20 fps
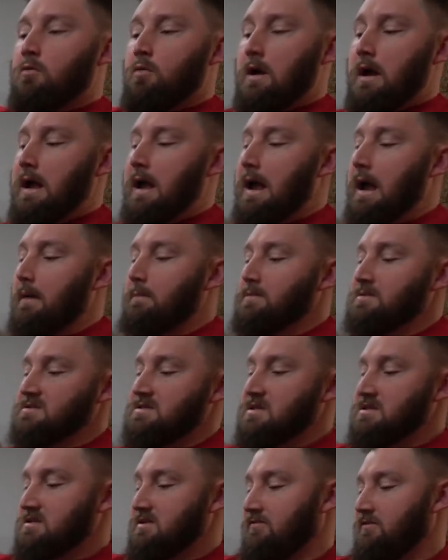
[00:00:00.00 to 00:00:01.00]
what happens
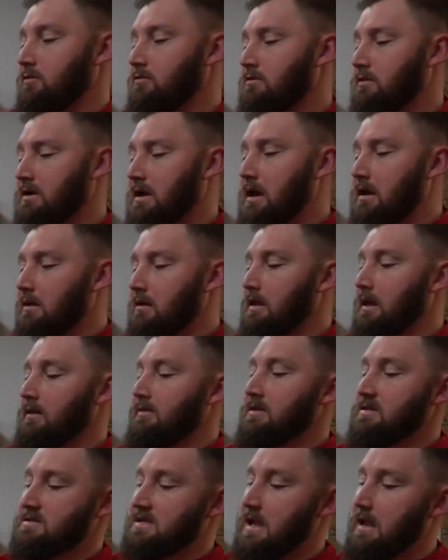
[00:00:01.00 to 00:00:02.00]
is if you kind of
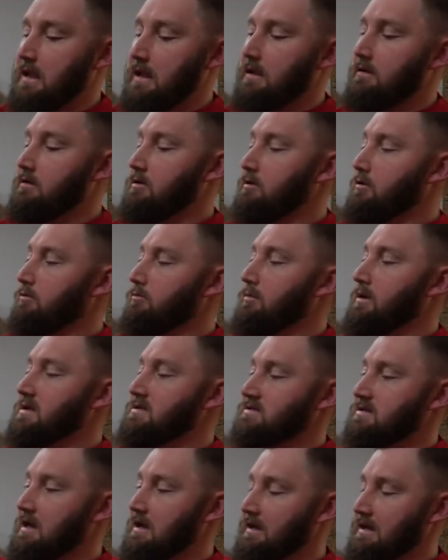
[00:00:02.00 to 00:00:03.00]
let this hand or your
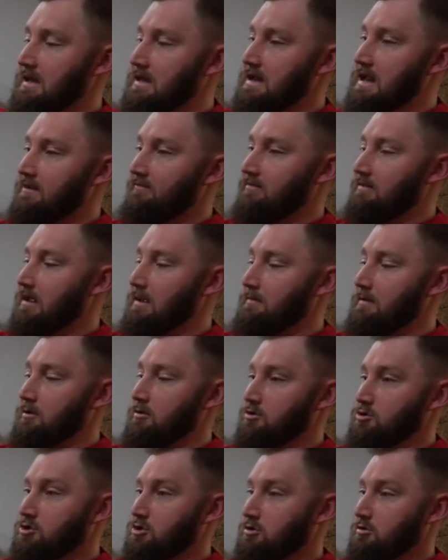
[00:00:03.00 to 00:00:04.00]
wrist kind of get out of
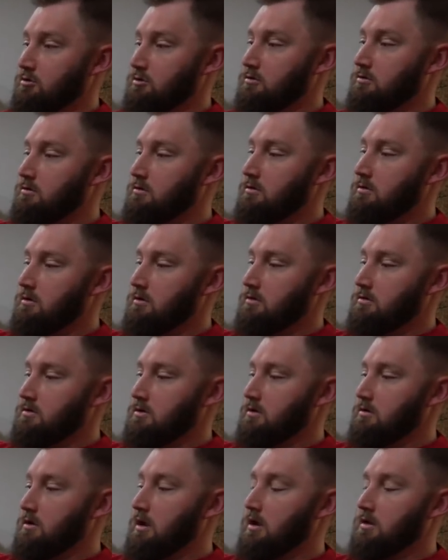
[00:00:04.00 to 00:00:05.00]
alignment or turn,
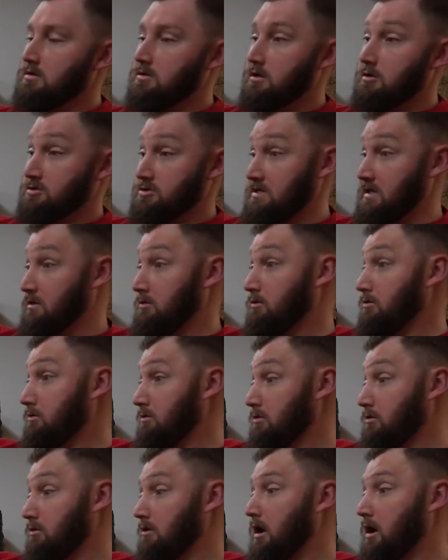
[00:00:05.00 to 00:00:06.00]
or say,
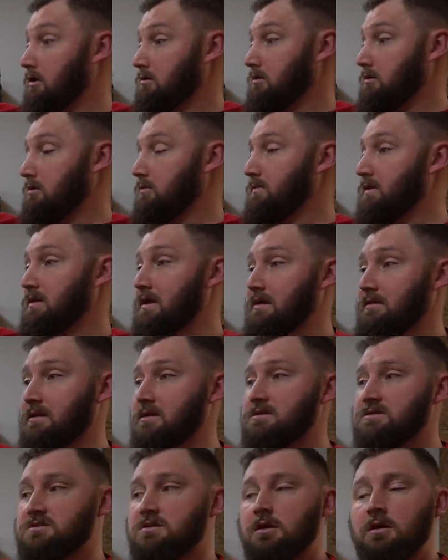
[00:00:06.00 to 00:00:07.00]
cock a little bit like
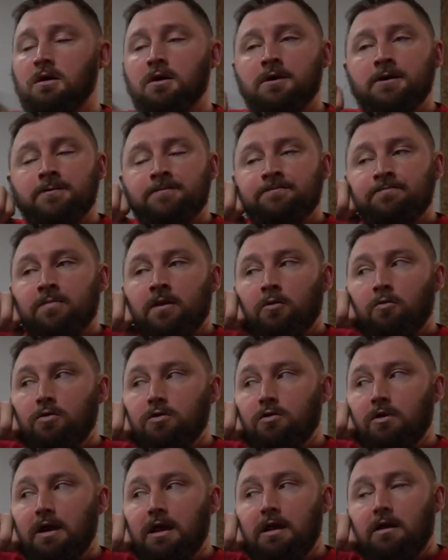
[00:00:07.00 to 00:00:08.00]
this,
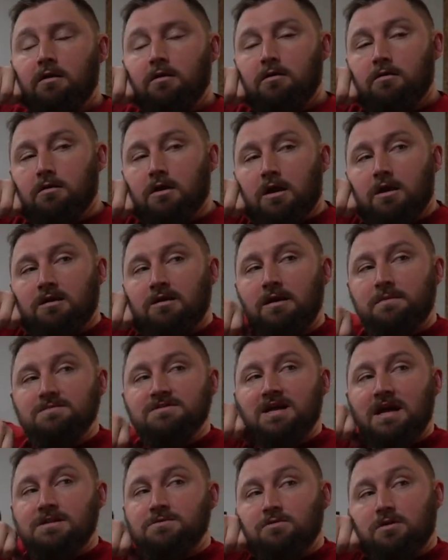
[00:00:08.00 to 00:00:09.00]
when you anchor, a lot of
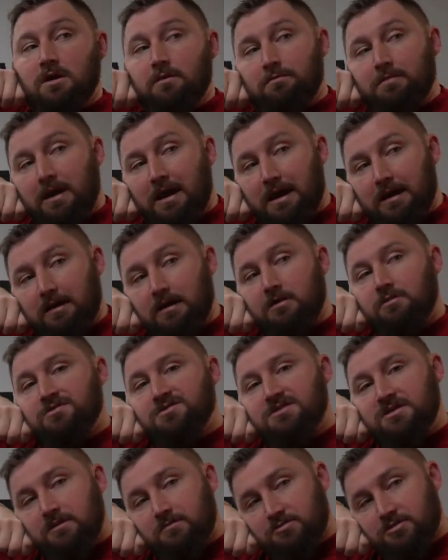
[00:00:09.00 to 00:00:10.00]
times guys will get back and you'll
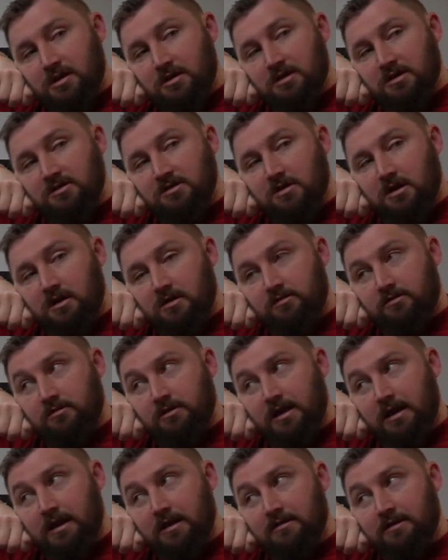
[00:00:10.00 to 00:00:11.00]
see them try to duck their
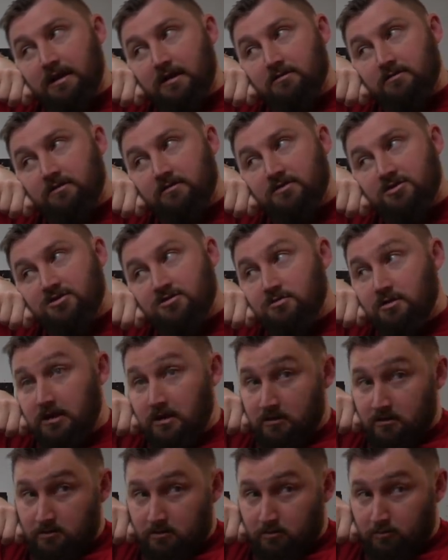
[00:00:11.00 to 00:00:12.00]
head down to the
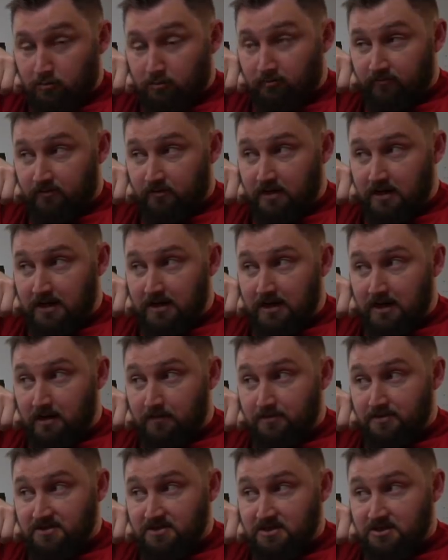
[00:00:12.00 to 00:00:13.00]
string or move their head out
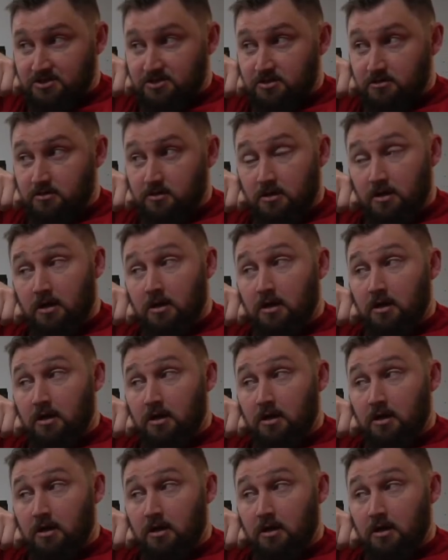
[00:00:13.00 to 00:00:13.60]
of position